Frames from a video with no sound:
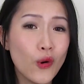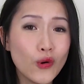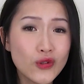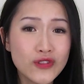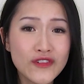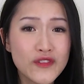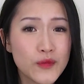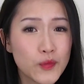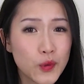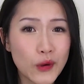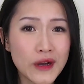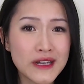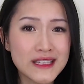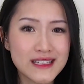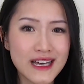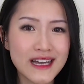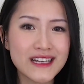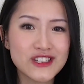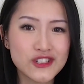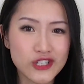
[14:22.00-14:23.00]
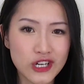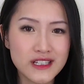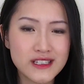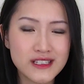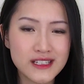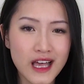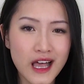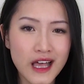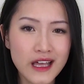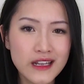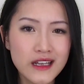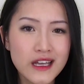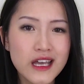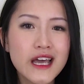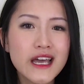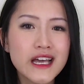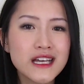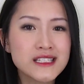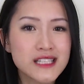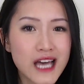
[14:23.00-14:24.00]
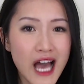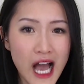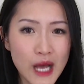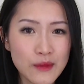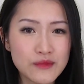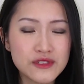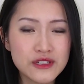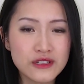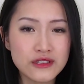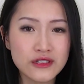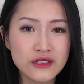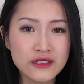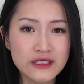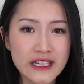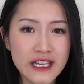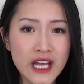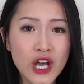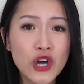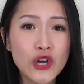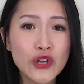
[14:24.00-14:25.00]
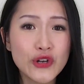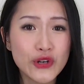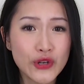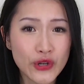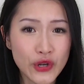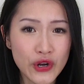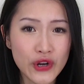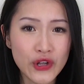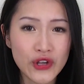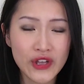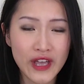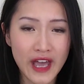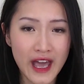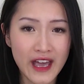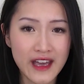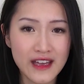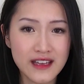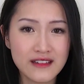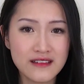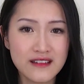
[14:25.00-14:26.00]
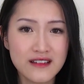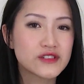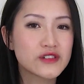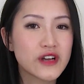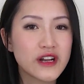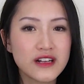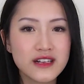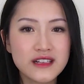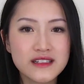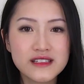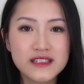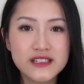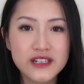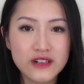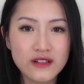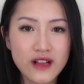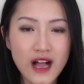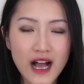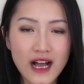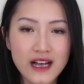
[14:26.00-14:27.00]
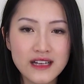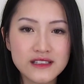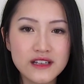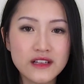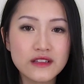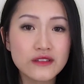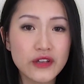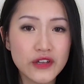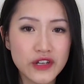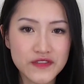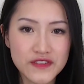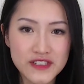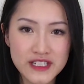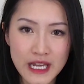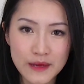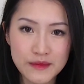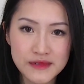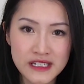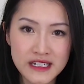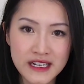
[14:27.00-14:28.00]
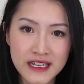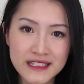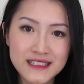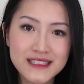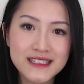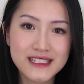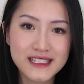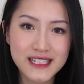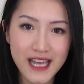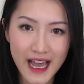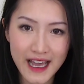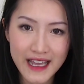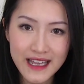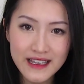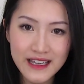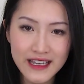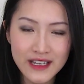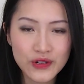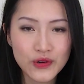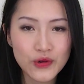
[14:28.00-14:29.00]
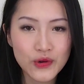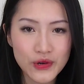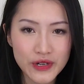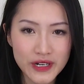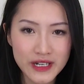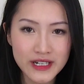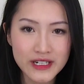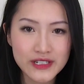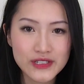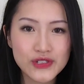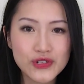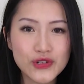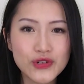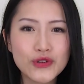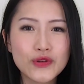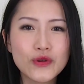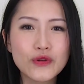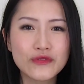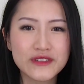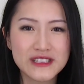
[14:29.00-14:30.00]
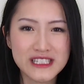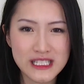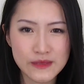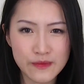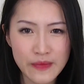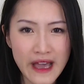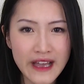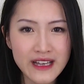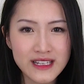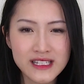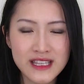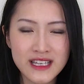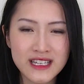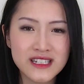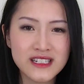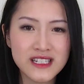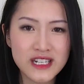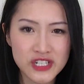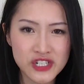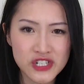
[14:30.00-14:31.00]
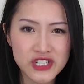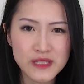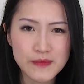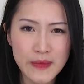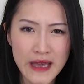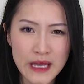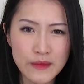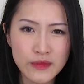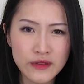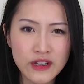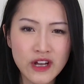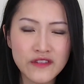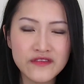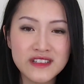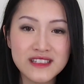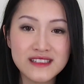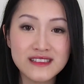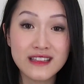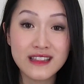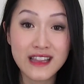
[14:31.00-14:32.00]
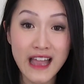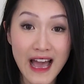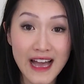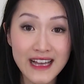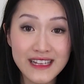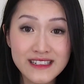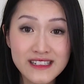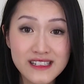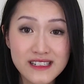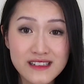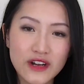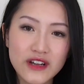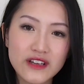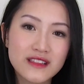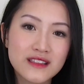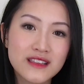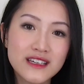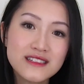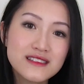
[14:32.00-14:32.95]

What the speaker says: all of the points I just said is absolutely not okay. Australia still has a lot of steps it needs to take in order to respect the Indigenous people of this land. You know,